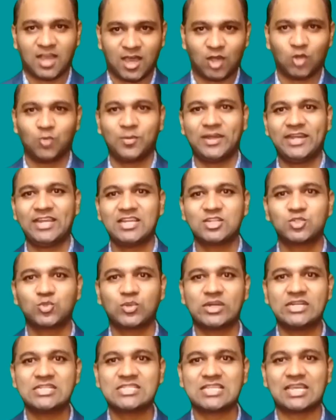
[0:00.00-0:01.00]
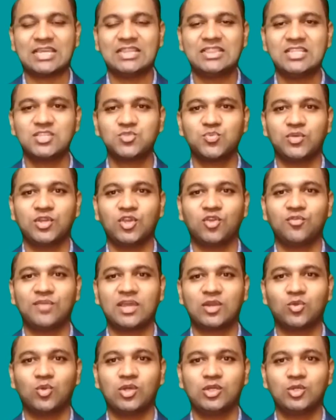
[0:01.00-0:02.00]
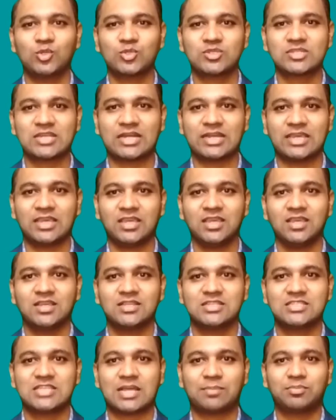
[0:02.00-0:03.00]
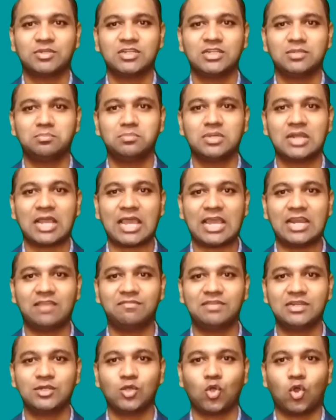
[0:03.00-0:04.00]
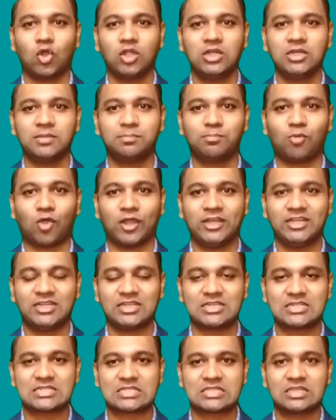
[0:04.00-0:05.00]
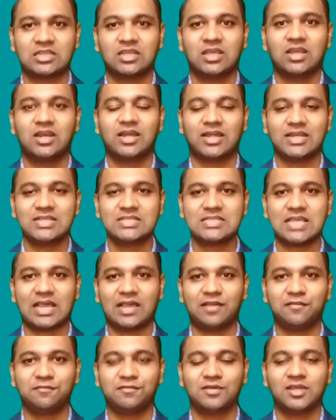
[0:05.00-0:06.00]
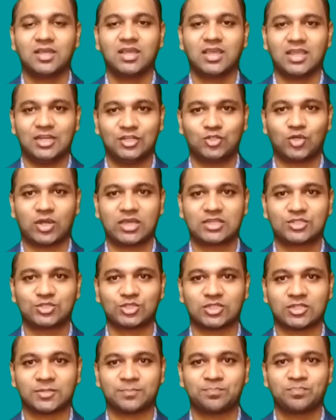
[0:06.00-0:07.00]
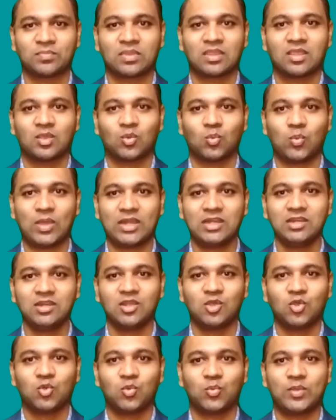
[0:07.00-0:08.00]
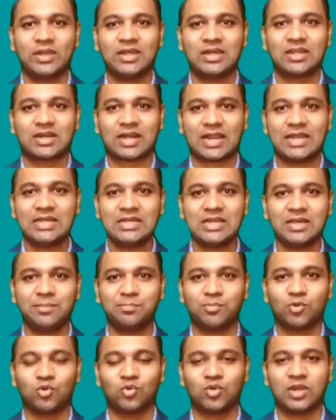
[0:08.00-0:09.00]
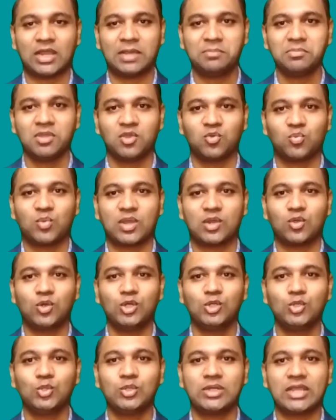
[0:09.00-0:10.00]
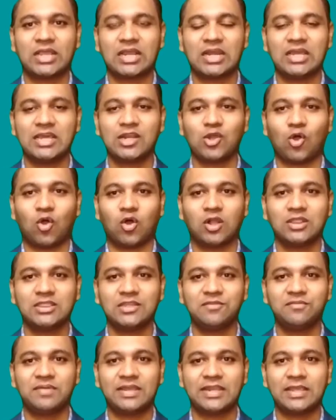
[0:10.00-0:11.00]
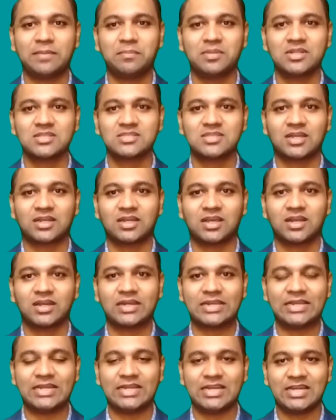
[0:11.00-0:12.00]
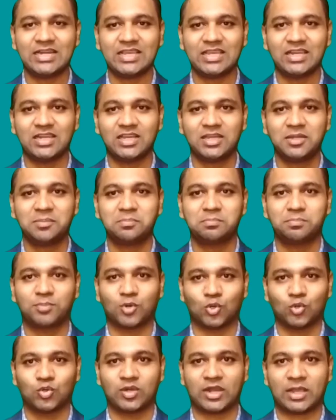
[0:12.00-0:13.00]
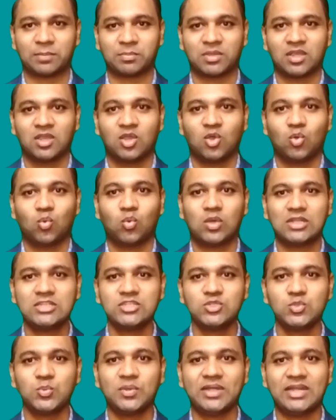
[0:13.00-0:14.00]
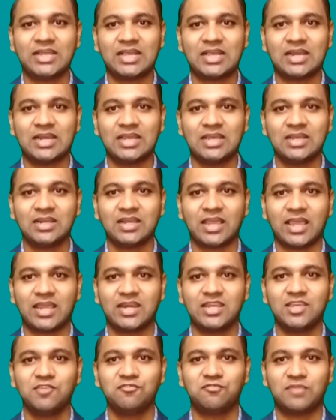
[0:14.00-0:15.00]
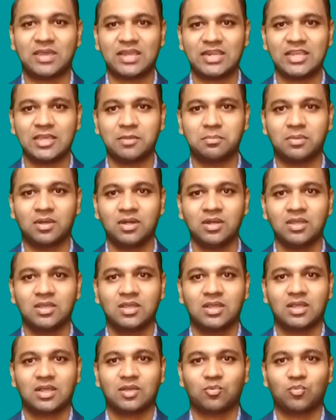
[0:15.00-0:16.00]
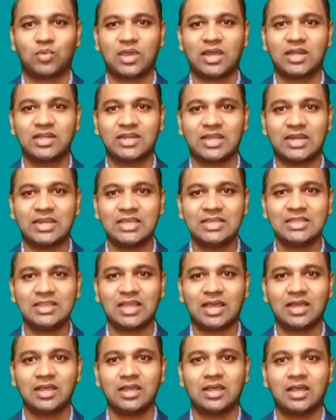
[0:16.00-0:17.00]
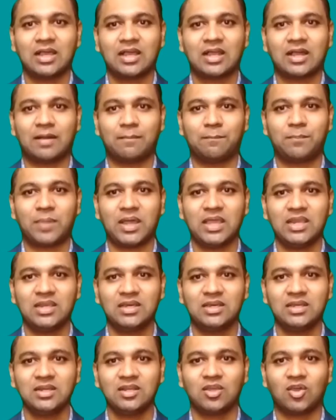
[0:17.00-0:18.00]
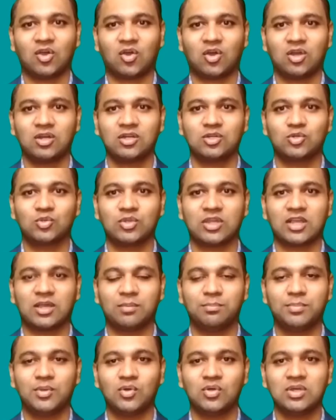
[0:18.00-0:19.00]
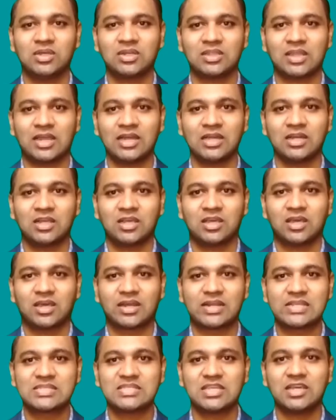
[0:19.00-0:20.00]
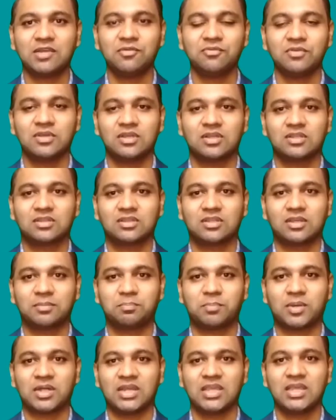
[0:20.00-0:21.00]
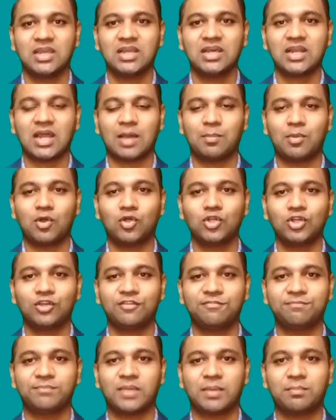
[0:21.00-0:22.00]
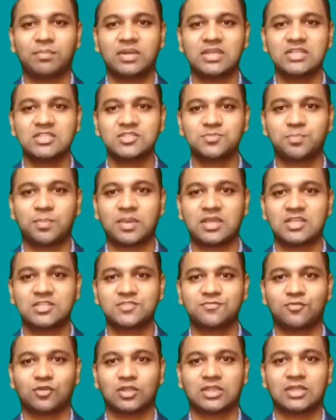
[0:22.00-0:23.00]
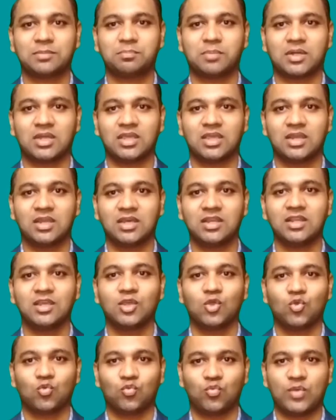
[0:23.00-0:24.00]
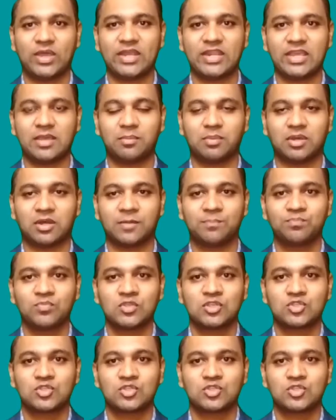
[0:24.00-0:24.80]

Hello my dear students, in this video we are going to study chapter number 11 called pointers. Let us have introduction. When we write a program, we are going to declare all the variables that are needed in a program. Once we declare any variable, we are telling the compiler or to the computer that reserve the particular amount of memory space for that particular variable.